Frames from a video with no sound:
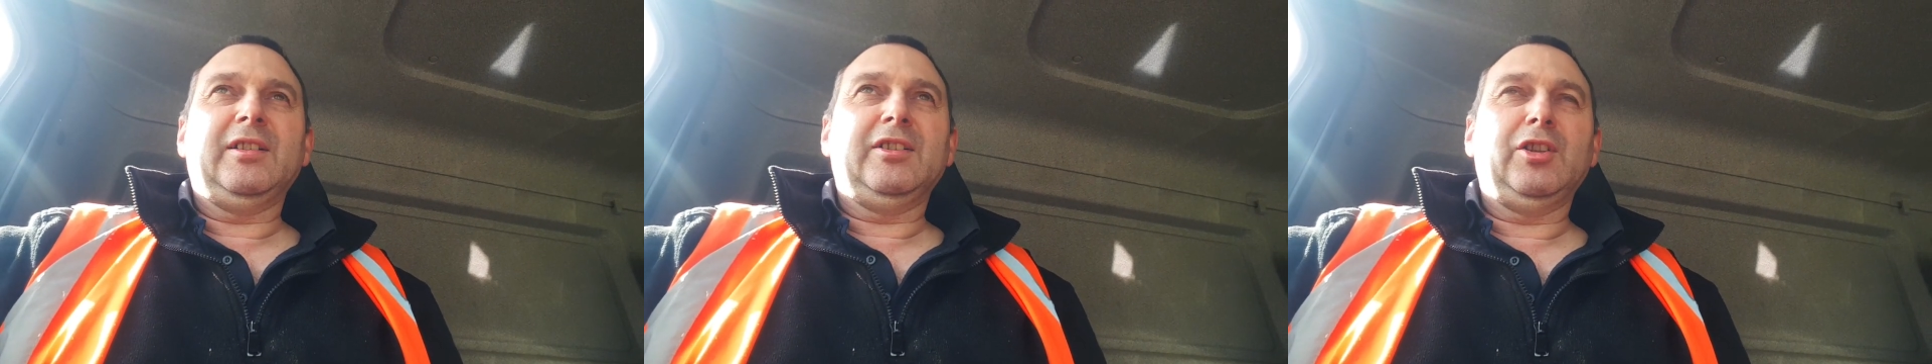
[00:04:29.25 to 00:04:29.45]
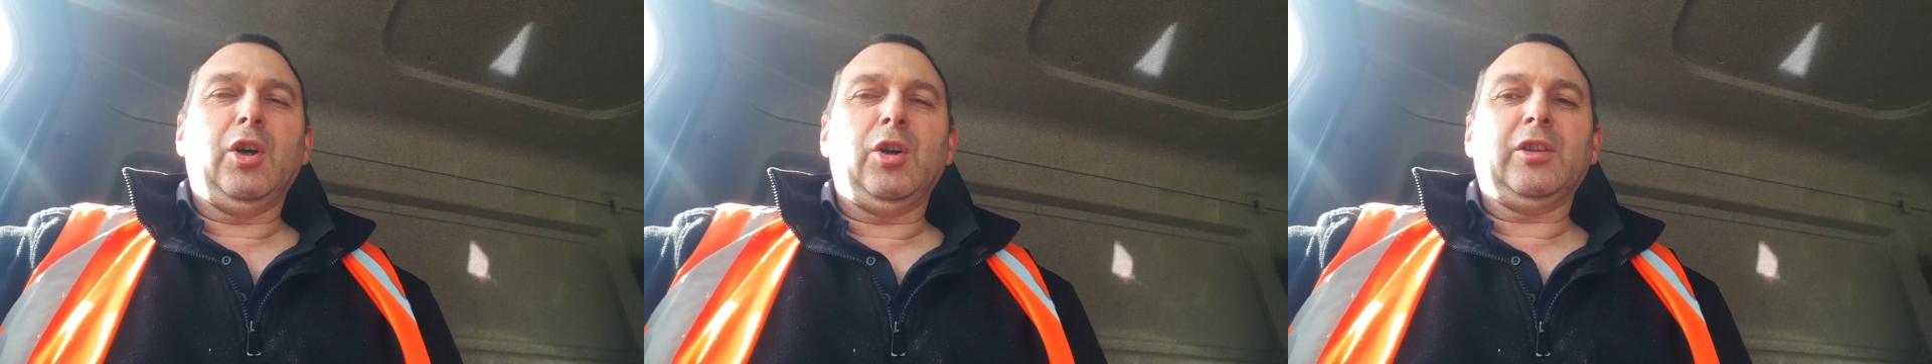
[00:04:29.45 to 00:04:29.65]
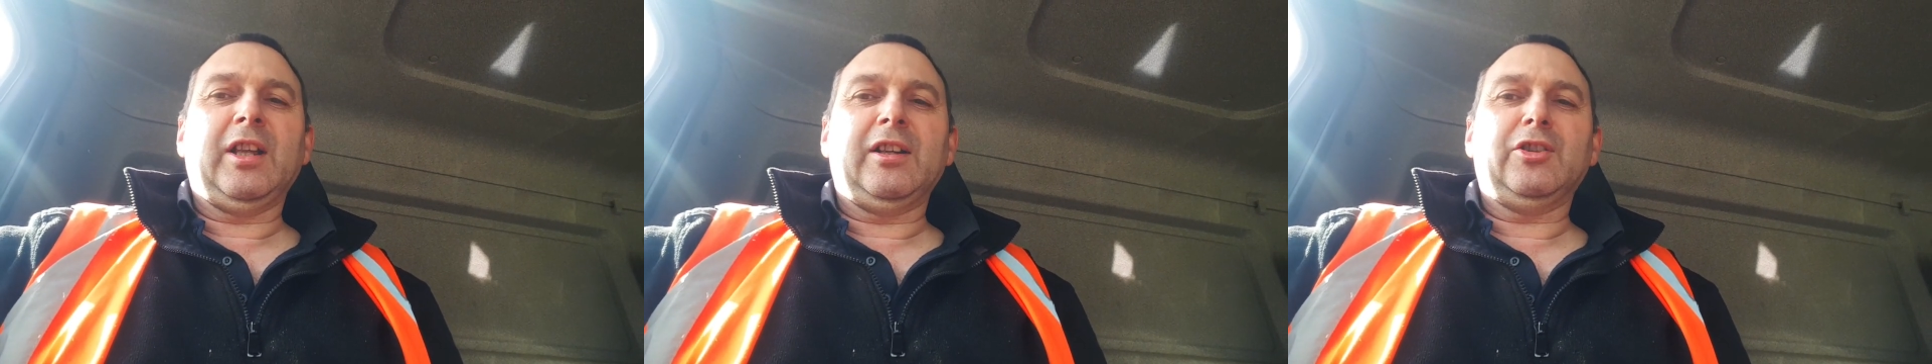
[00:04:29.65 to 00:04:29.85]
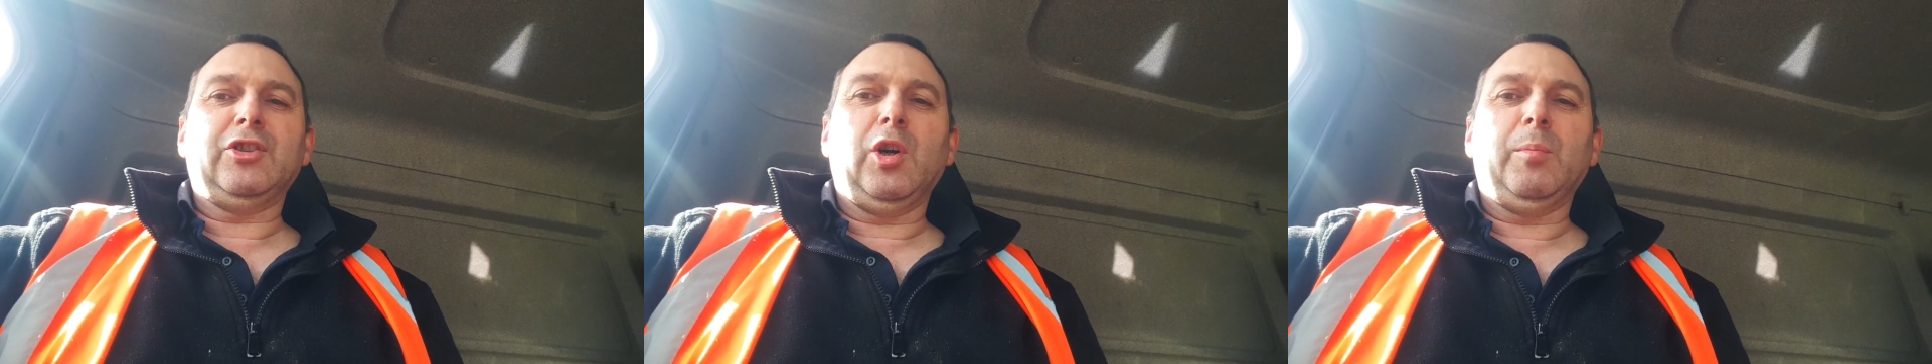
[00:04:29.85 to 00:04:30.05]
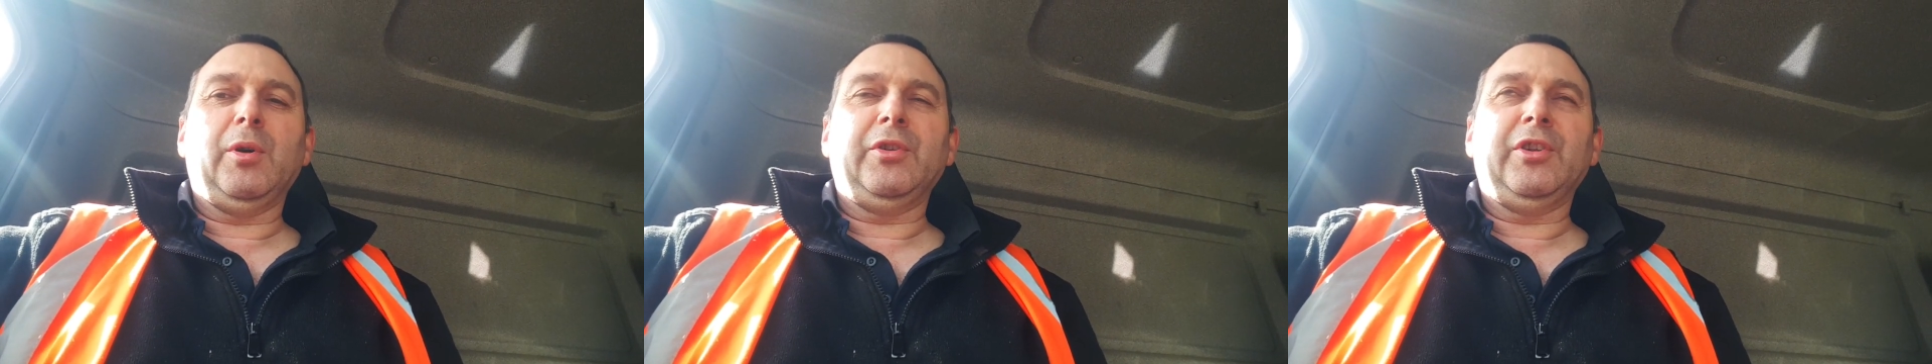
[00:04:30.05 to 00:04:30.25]
knock that
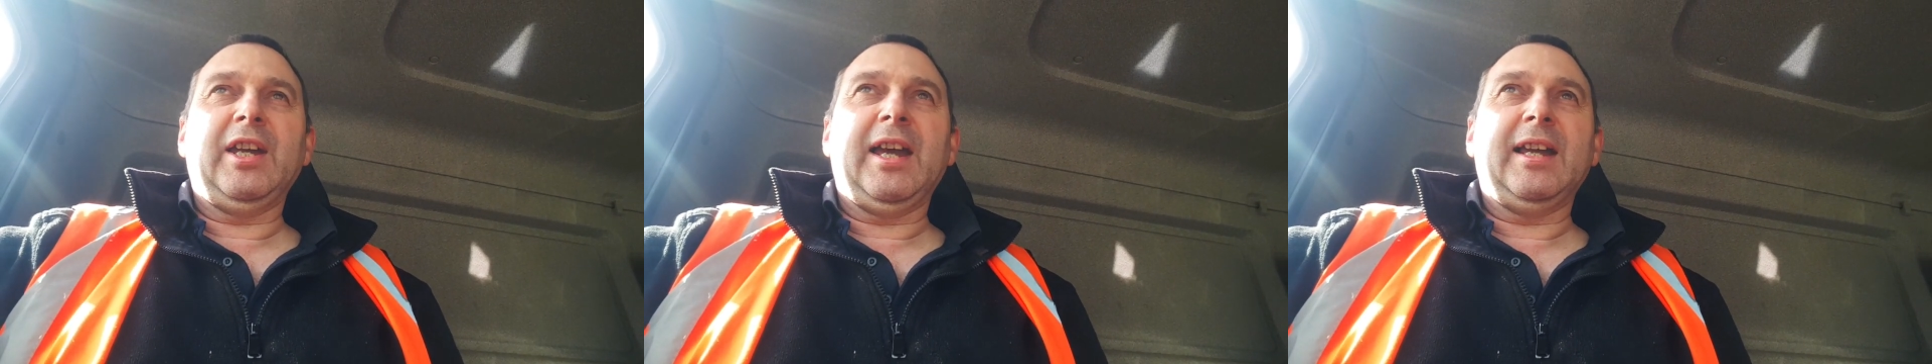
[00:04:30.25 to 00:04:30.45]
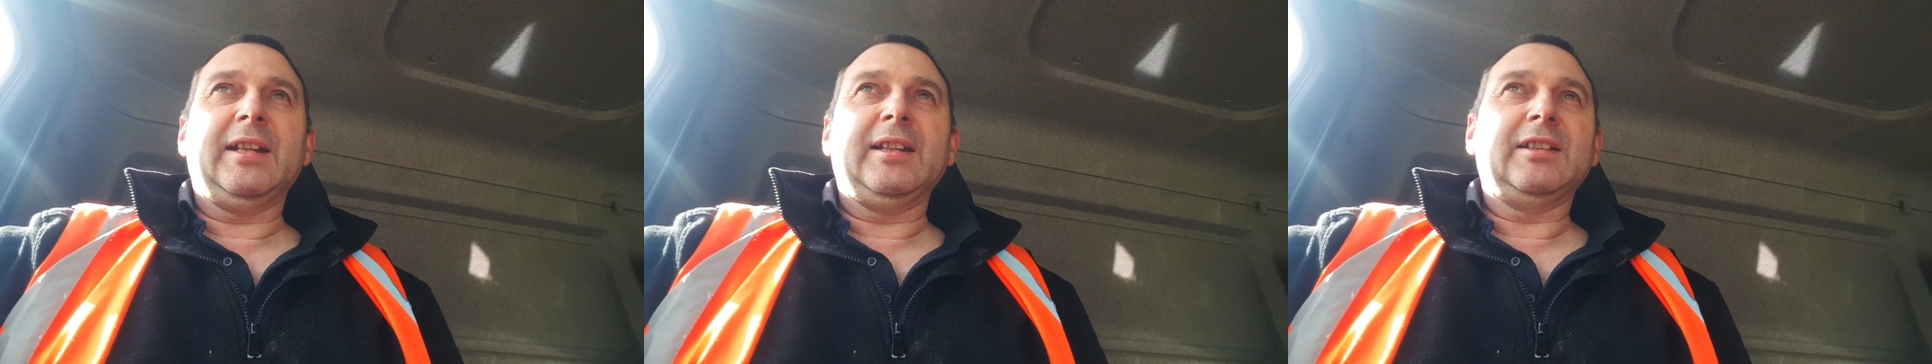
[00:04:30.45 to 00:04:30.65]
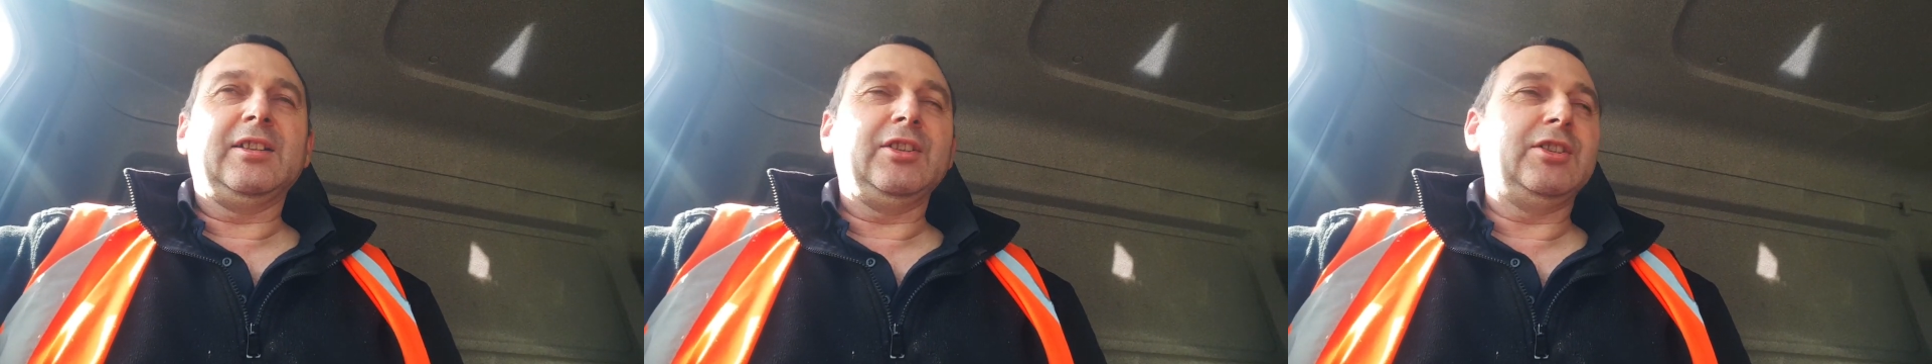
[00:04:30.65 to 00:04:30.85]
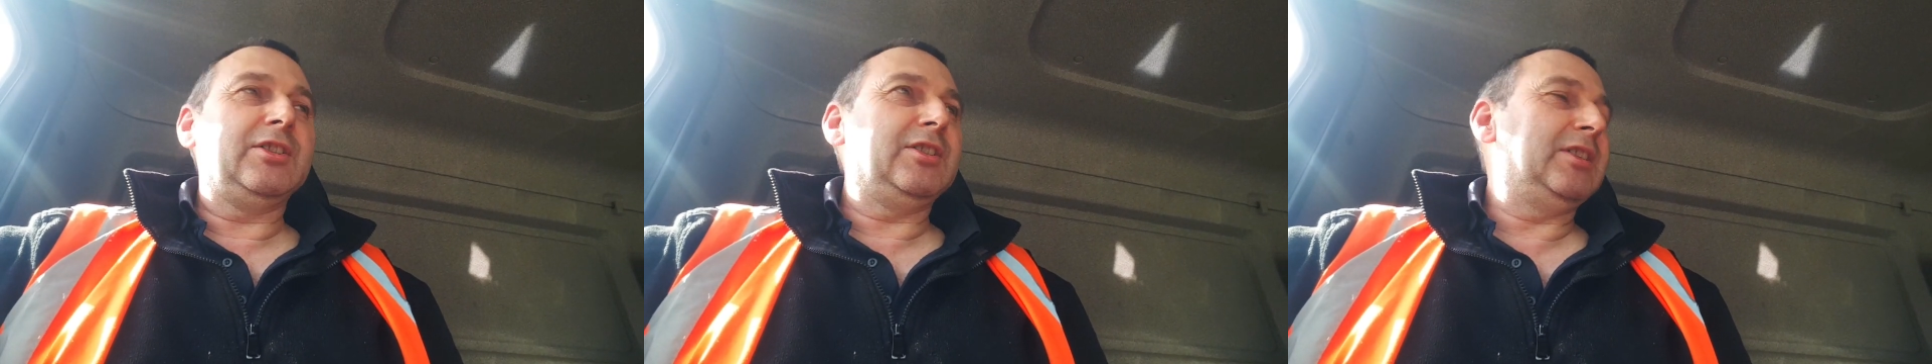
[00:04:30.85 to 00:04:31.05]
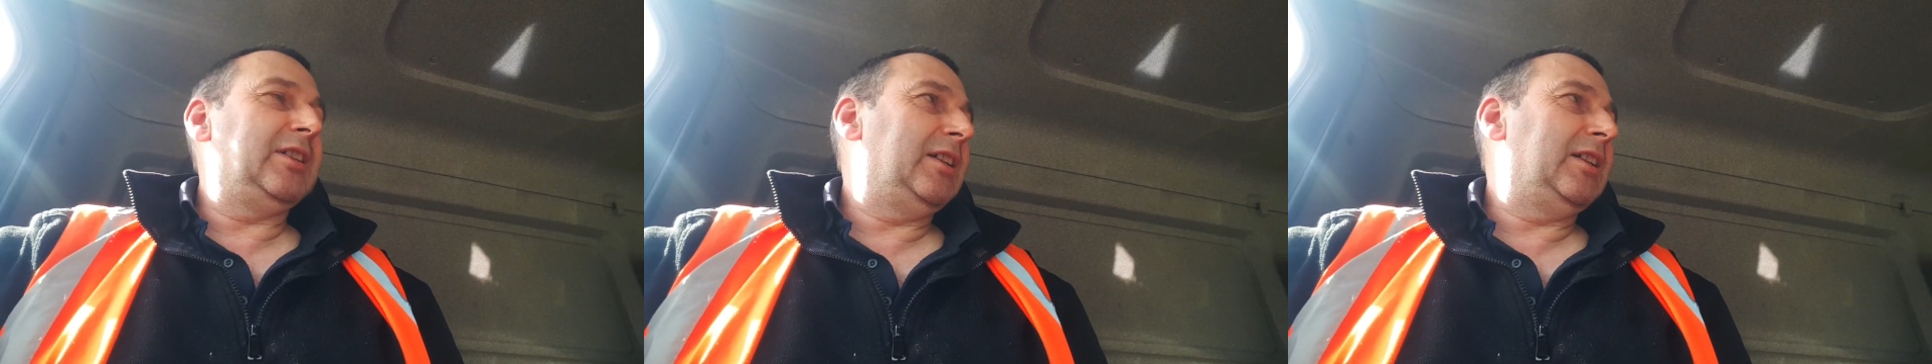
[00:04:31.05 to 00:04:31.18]
job on the head, because